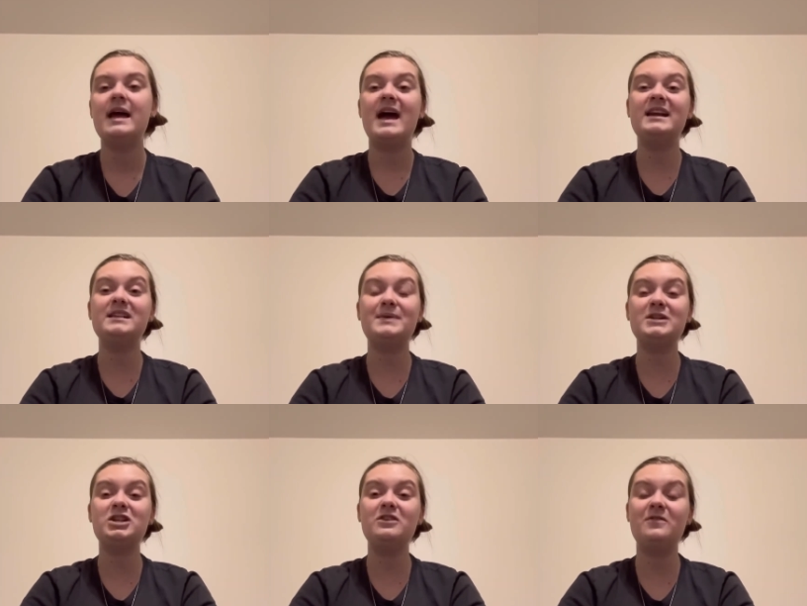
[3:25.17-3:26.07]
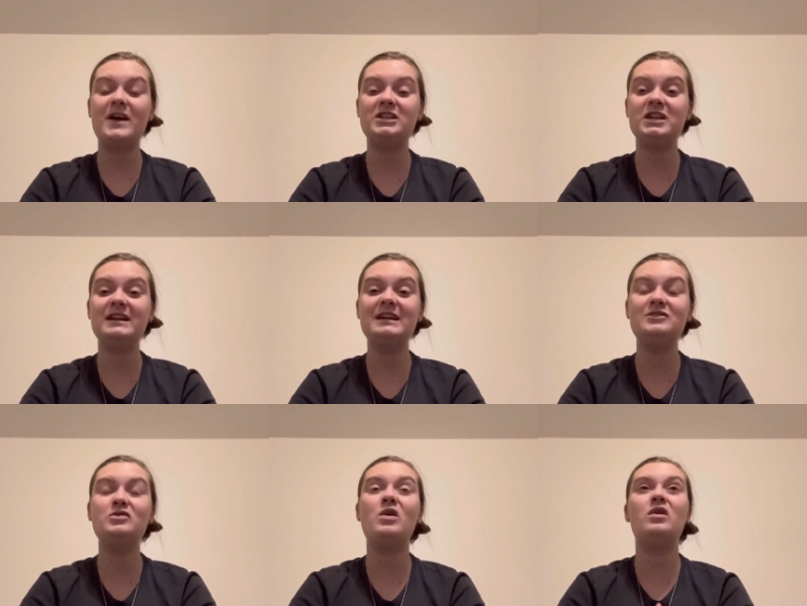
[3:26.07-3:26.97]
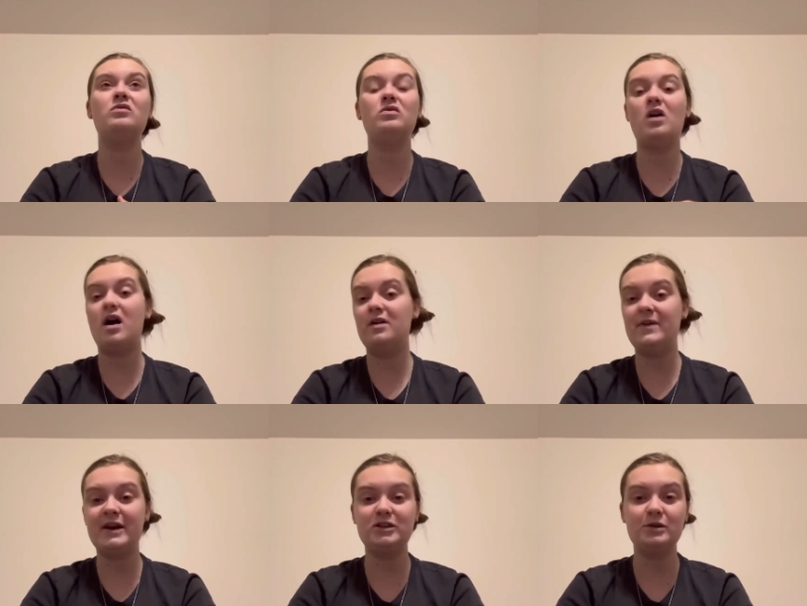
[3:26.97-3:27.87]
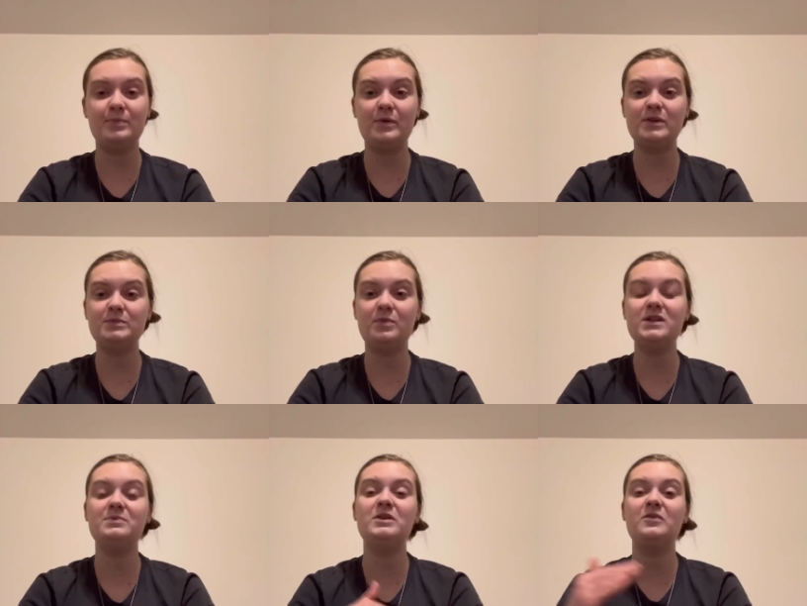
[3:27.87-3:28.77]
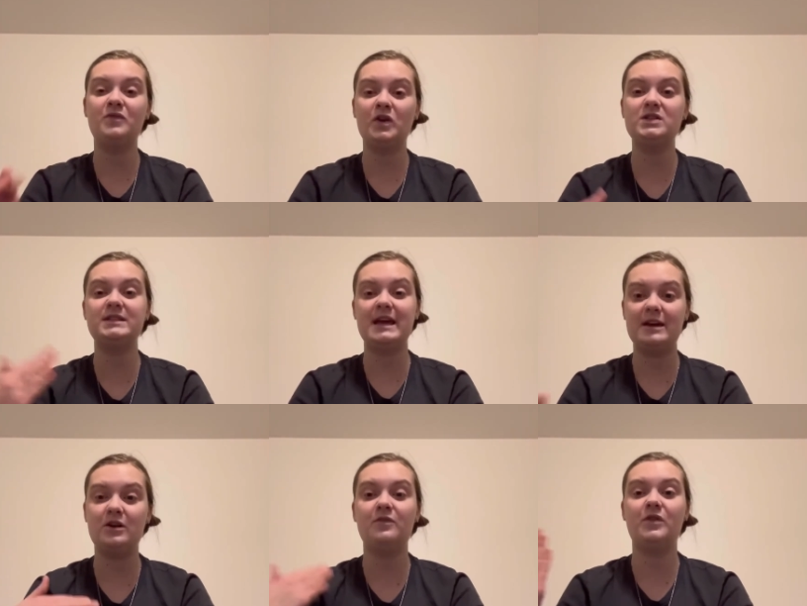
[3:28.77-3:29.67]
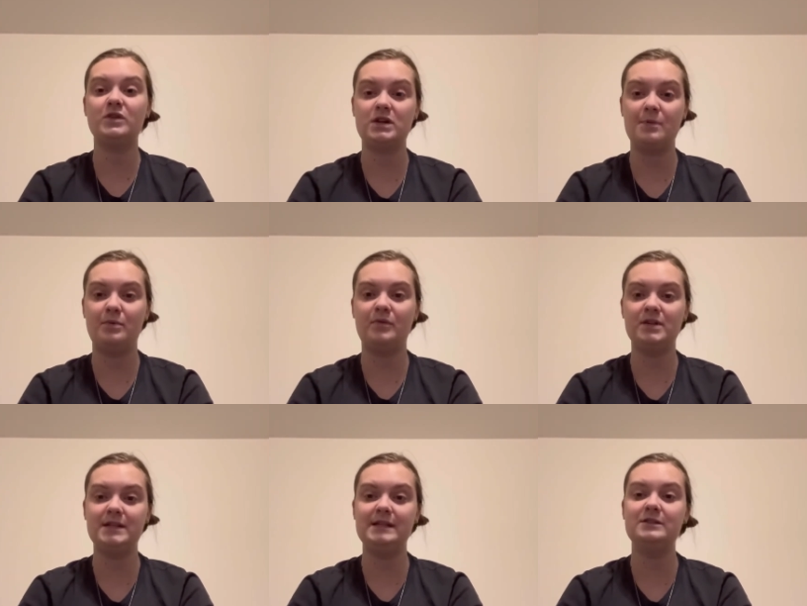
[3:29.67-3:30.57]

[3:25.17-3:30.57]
And especially Fetch, it gives you a lot of extra bonus points when you first scan your first couple receipts.